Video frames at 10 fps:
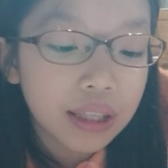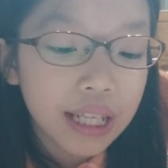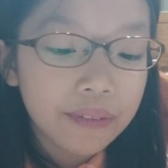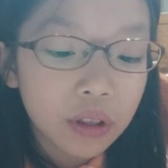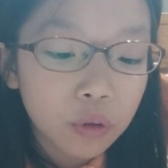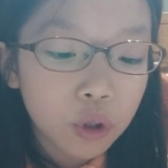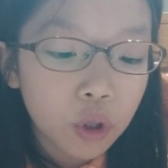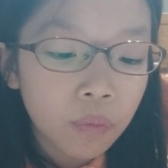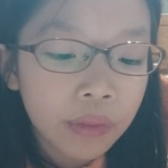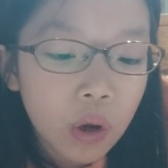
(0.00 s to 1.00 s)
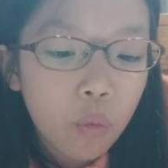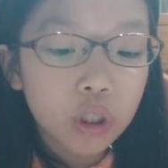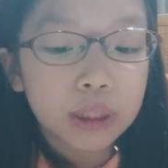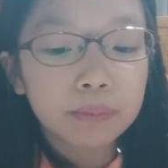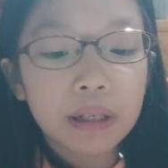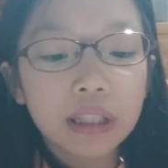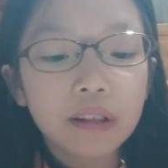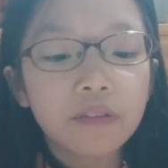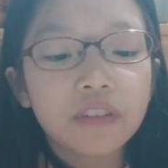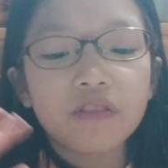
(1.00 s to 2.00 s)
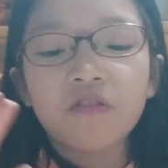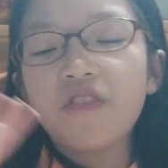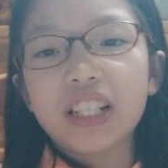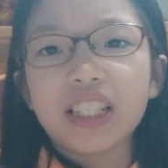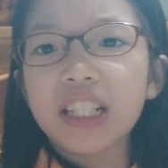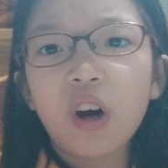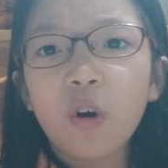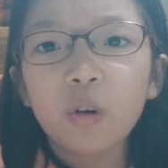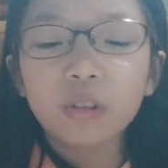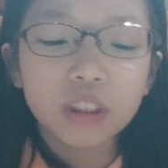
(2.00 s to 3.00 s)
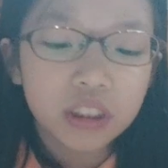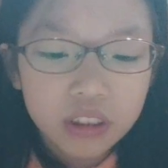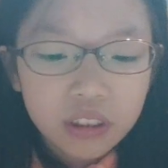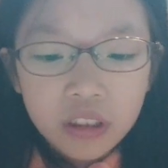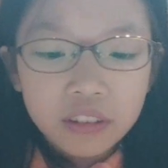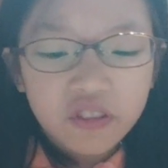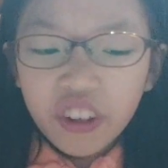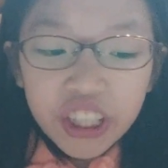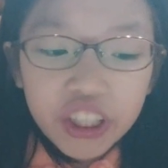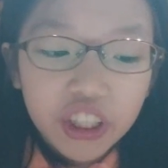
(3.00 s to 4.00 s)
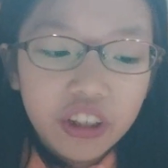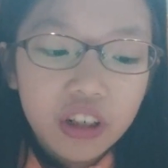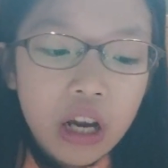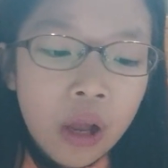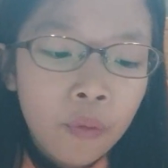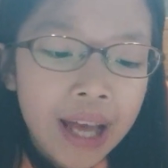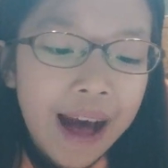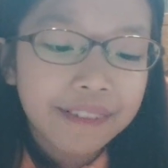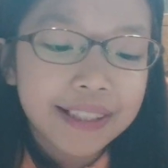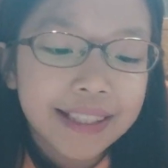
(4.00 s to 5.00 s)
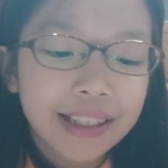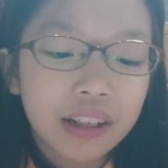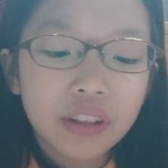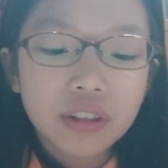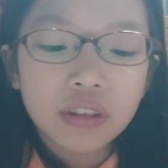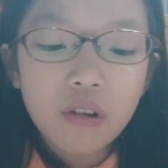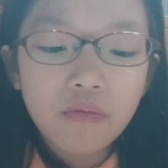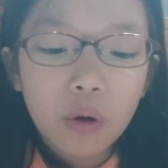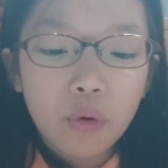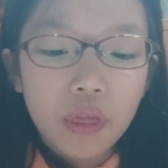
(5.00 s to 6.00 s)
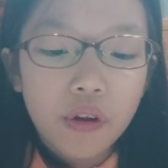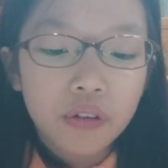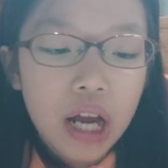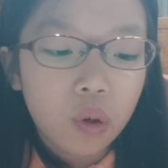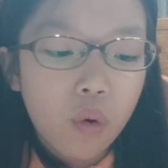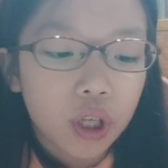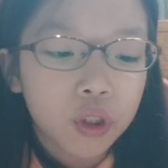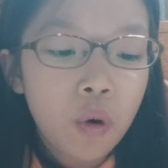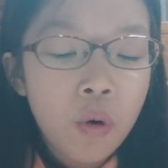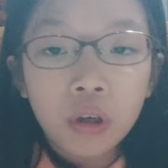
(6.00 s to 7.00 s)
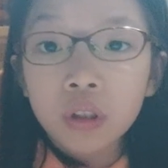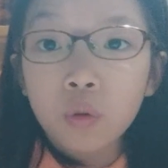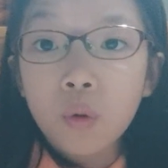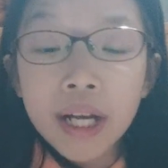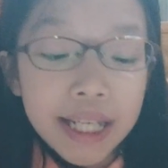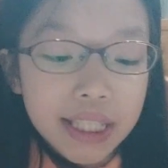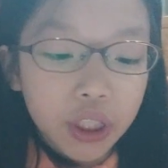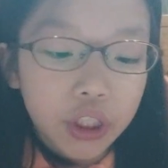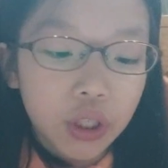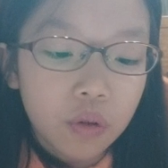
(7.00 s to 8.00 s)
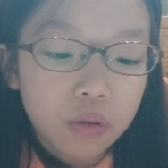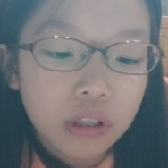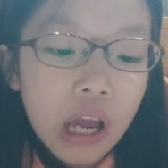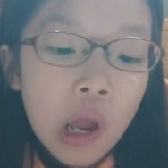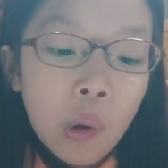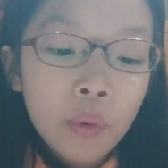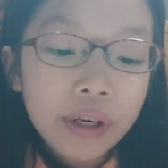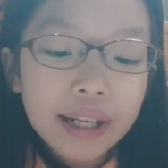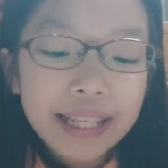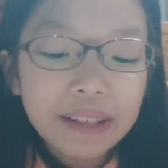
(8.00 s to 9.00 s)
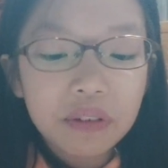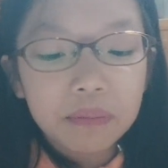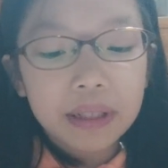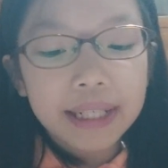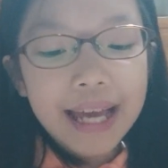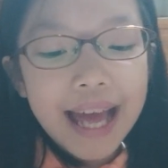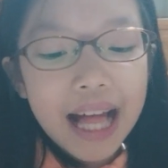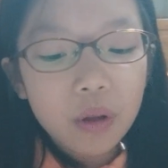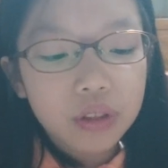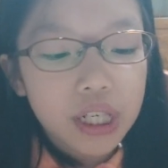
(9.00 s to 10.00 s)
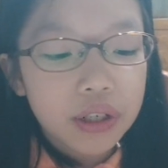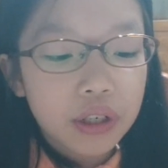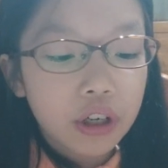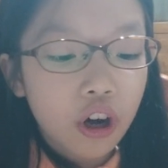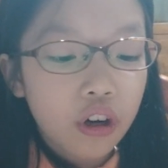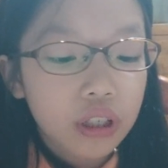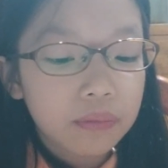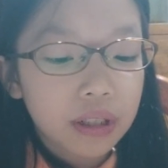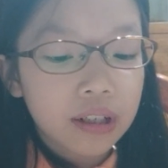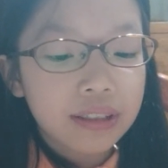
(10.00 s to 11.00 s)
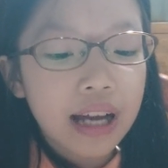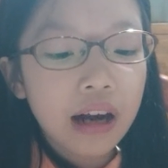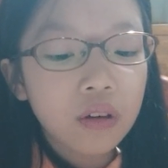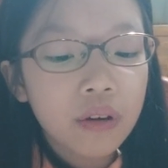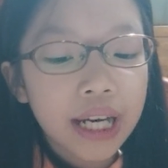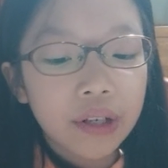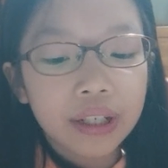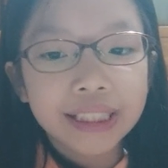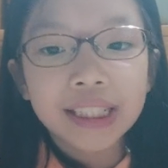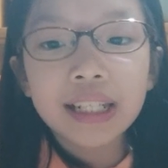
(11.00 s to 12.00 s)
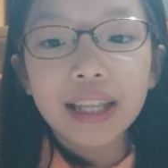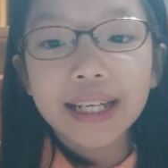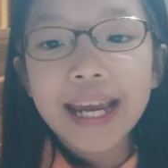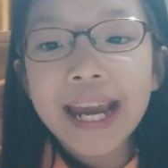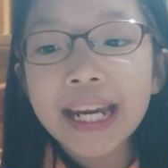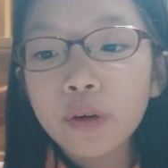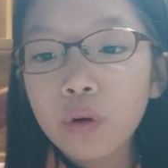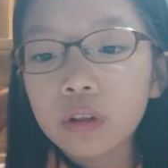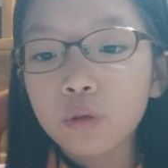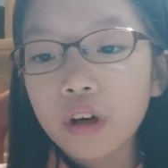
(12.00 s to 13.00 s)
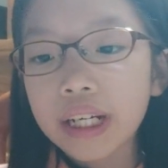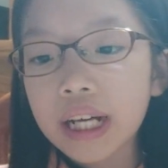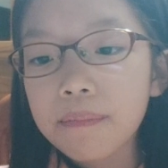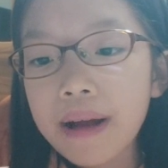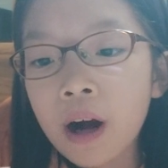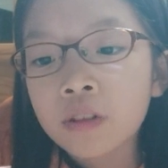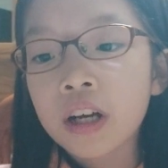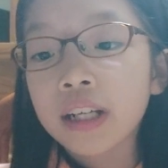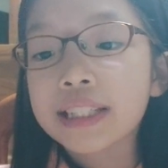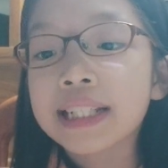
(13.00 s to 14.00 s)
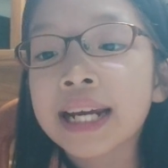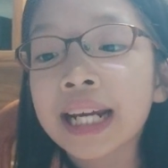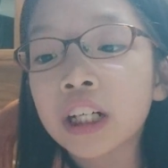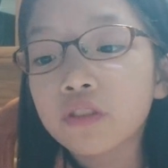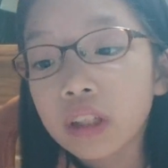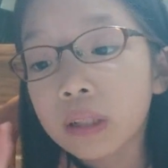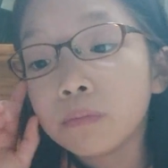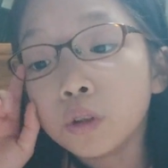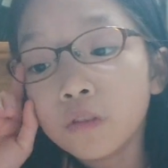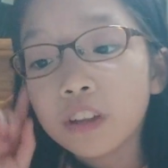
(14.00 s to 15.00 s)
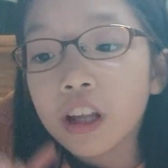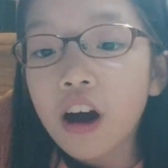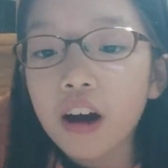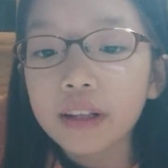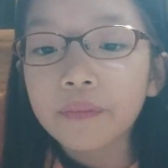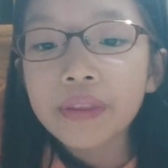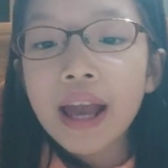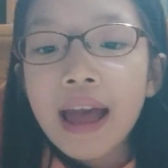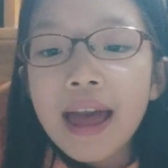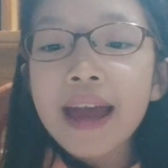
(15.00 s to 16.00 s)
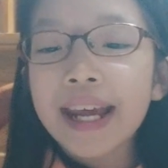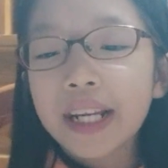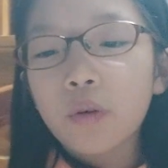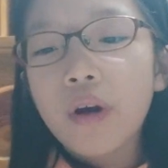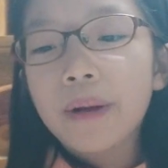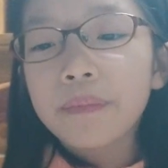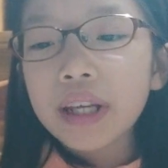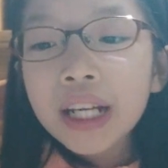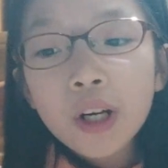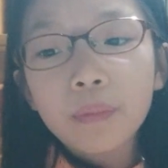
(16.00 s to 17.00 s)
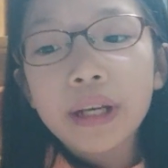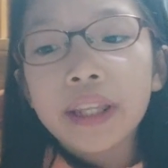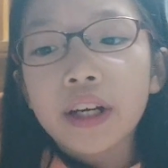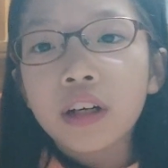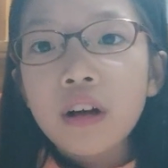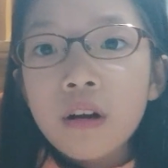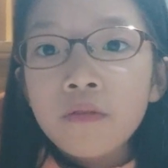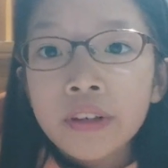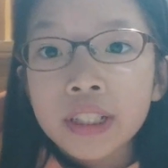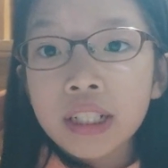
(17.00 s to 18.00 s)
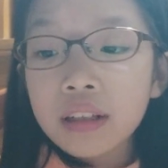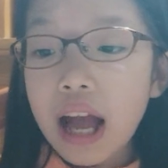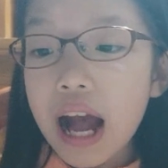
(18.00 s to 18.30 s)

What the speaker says: living room, which smelled of fusty old furniture. We had to sit on the sofa with her and watch all her quiz shows. We couldn't even play out in her garden because Uncle Eric didn't like anyone running about on his carefully moved lawn. And anyway, he'll be there. fussing